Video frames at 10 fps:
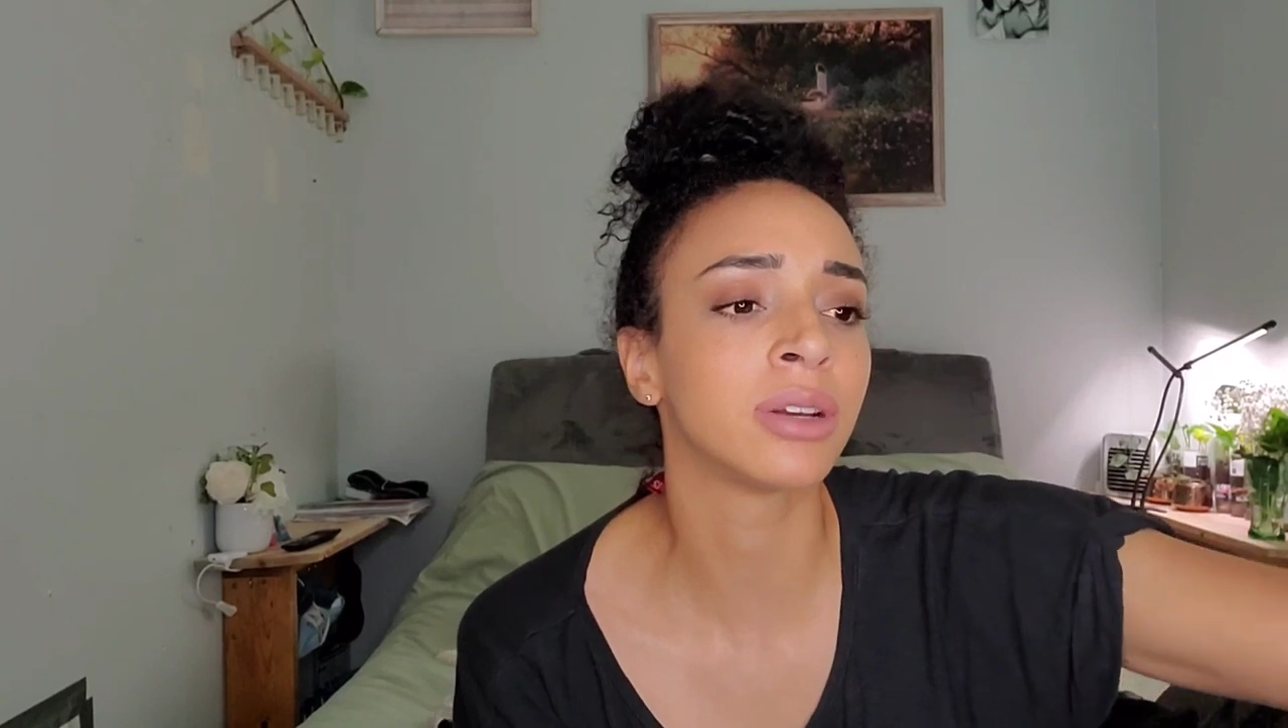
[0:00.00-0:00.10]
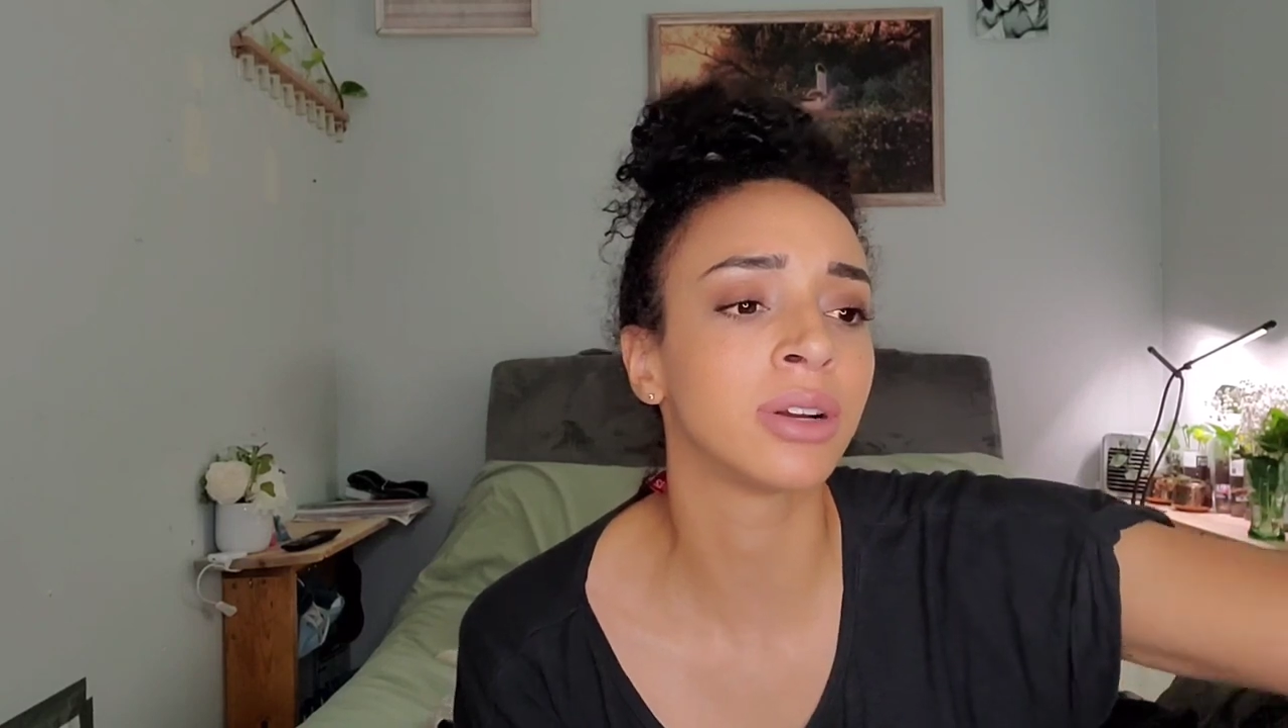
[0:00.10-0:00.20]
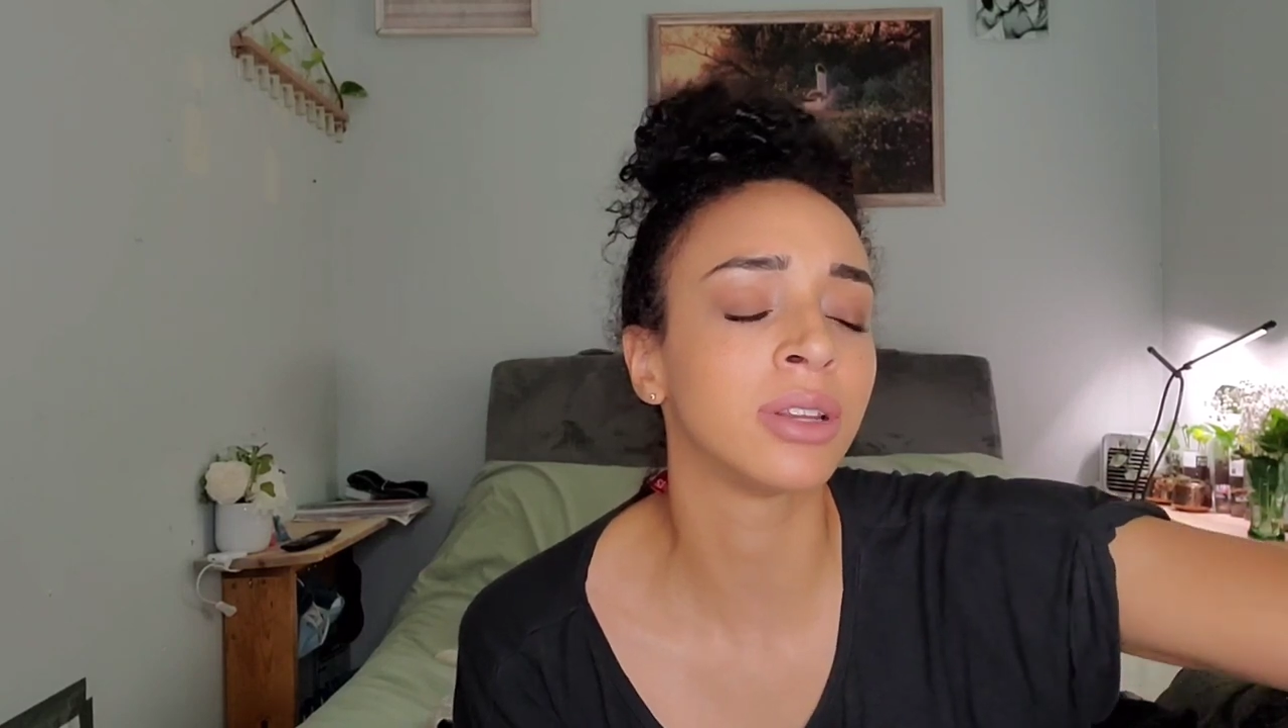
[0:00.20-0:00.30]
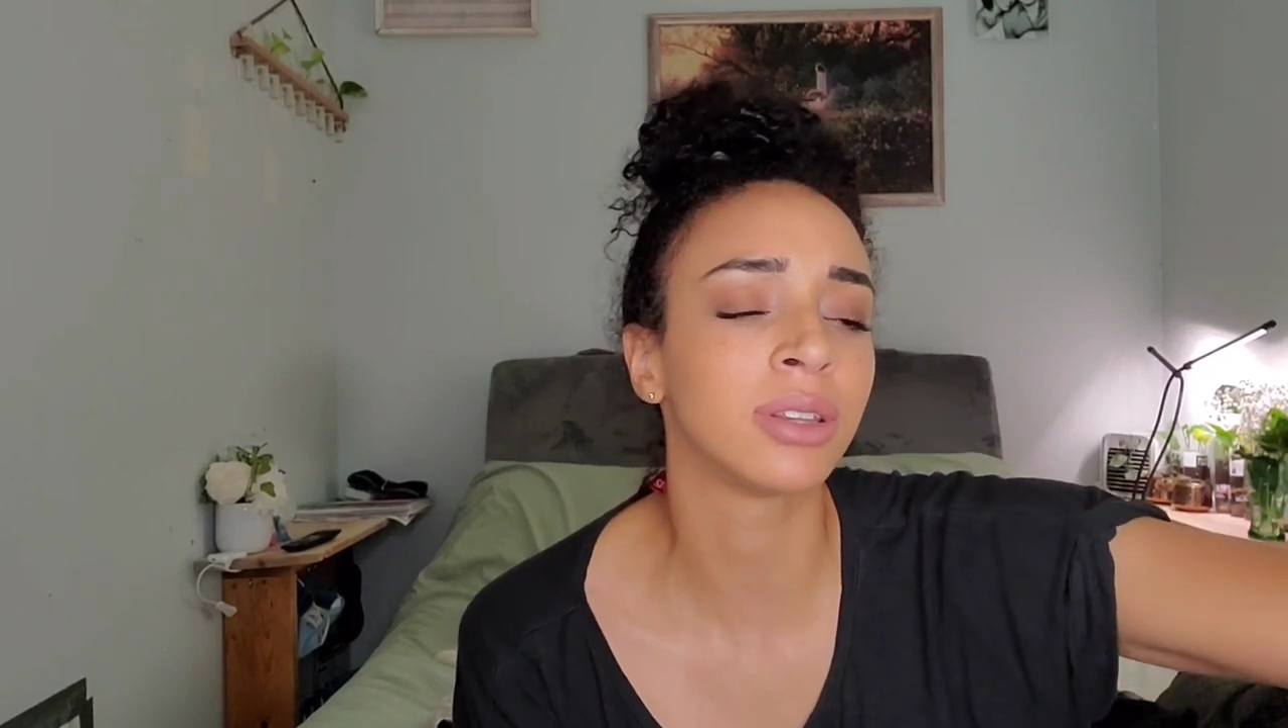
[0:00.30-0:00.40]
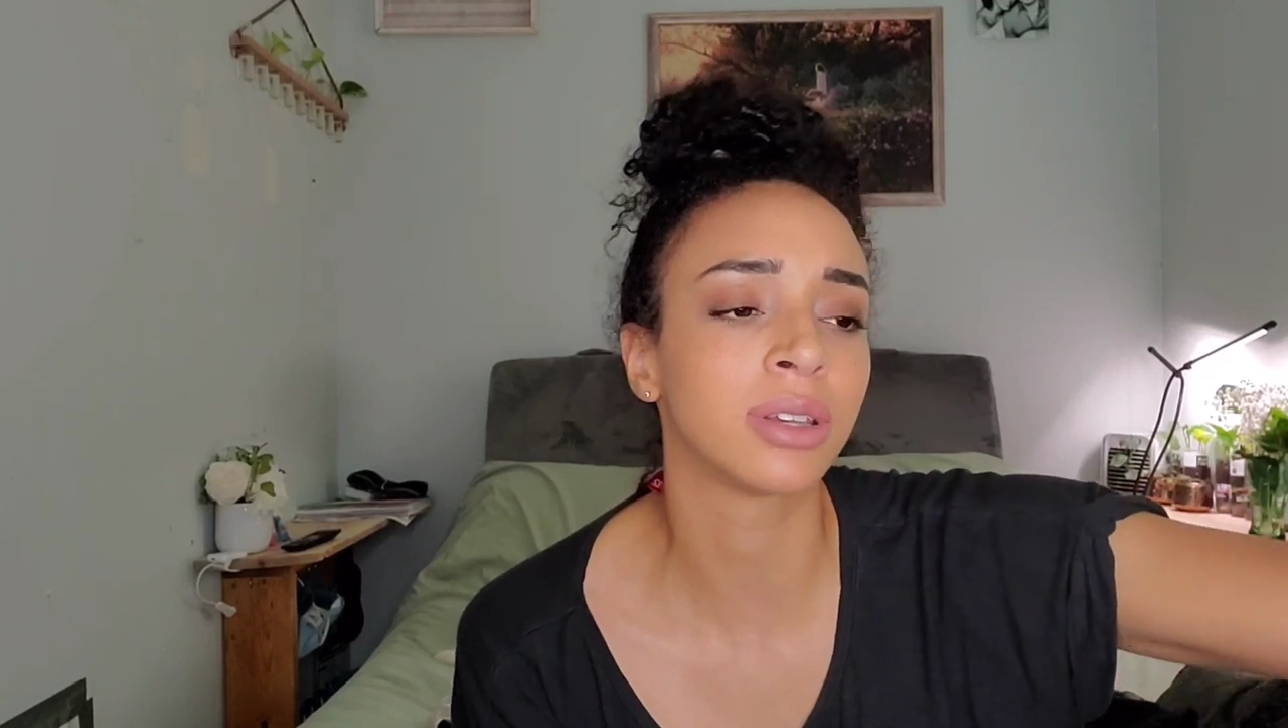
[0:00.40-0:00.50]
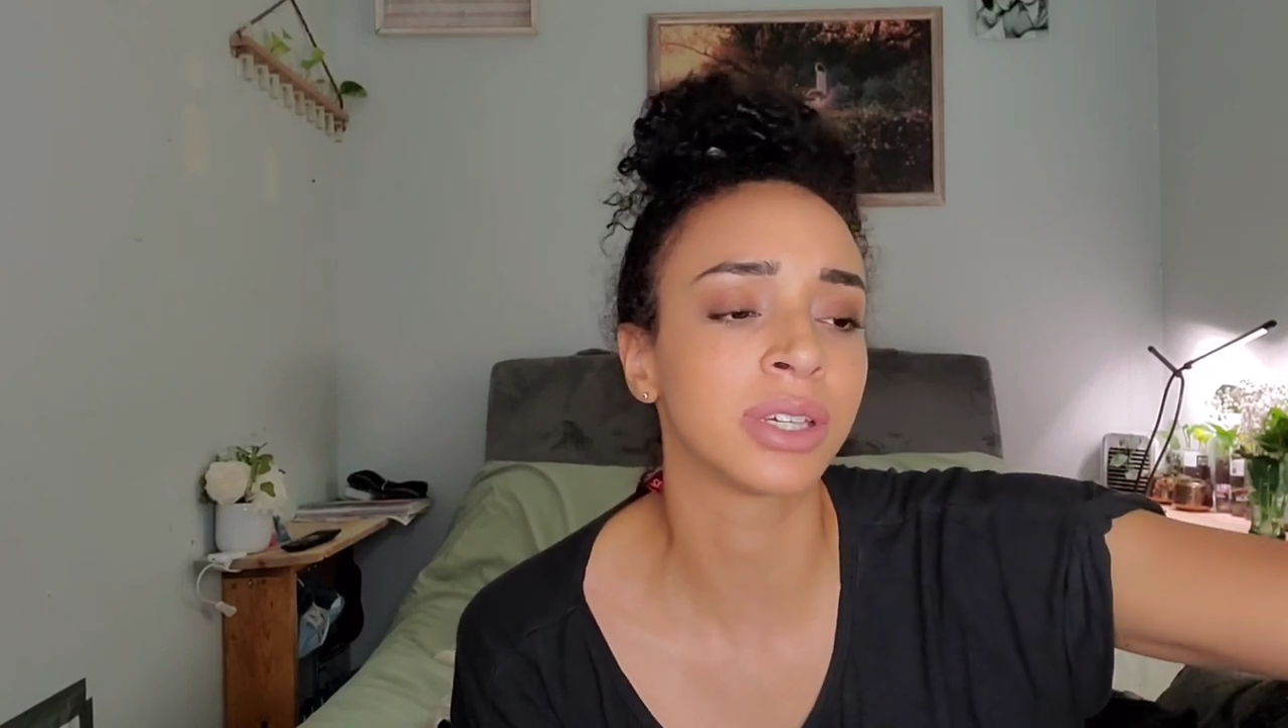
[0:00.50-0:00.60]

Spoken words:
or anything